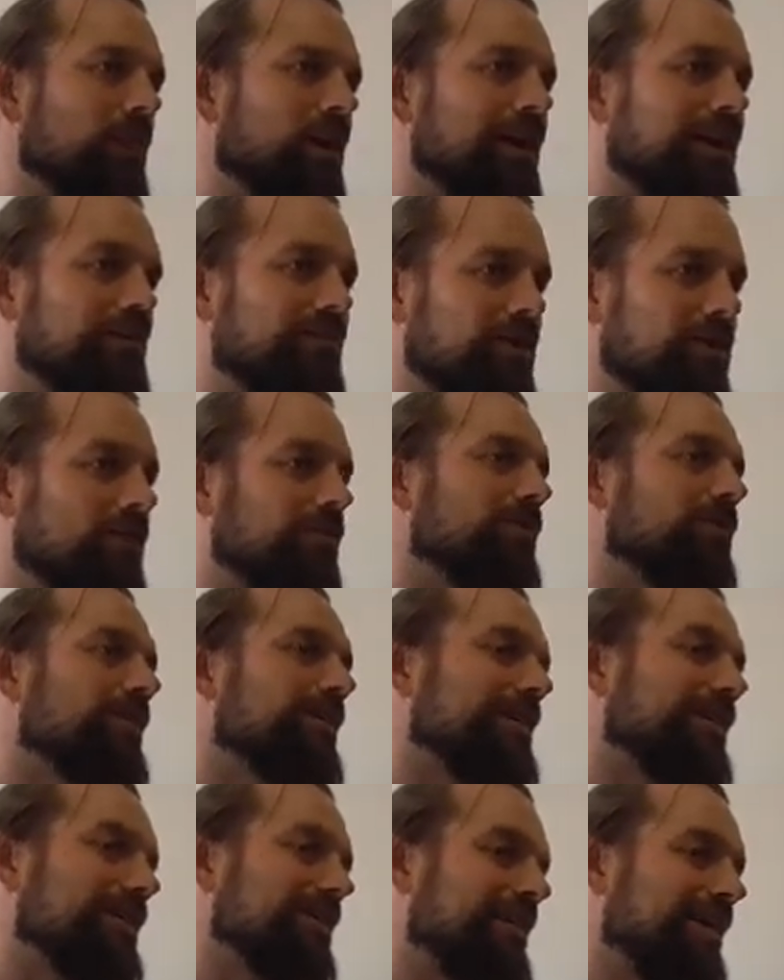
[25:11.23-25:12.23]
my role
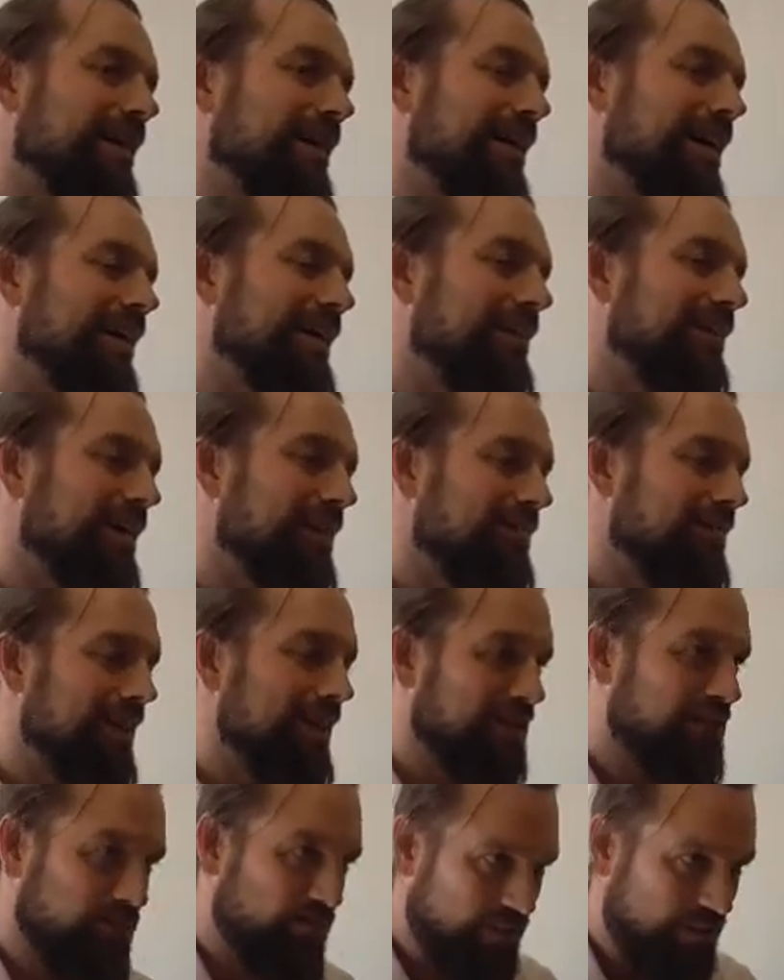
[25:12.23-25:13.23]
and they
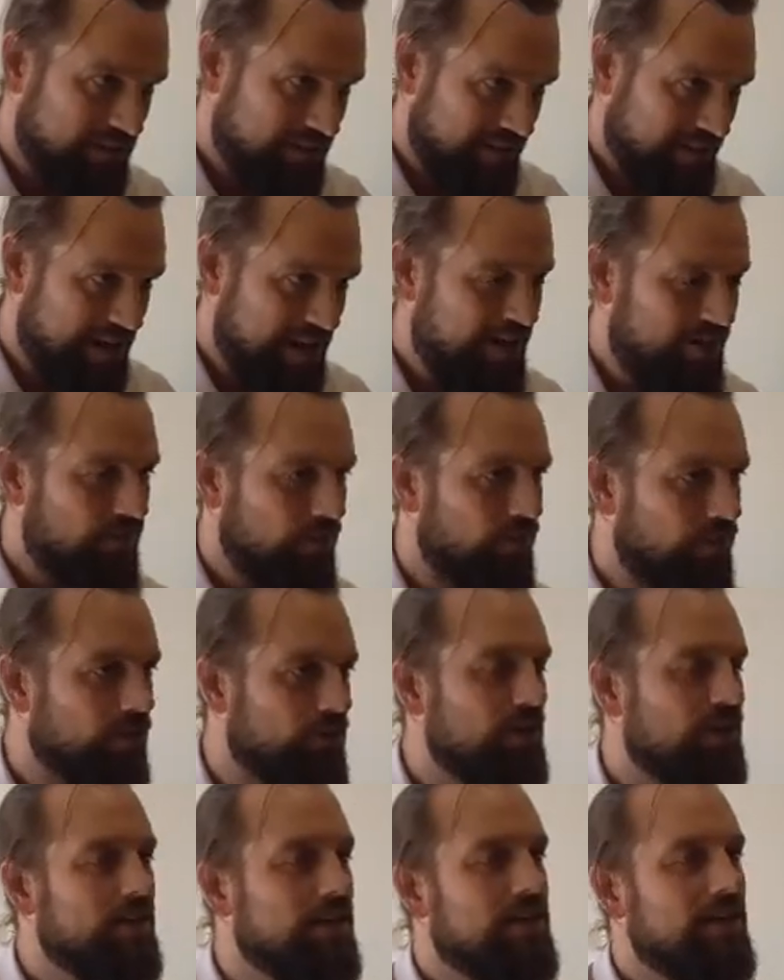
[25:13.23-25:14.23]
relaxed more into their role,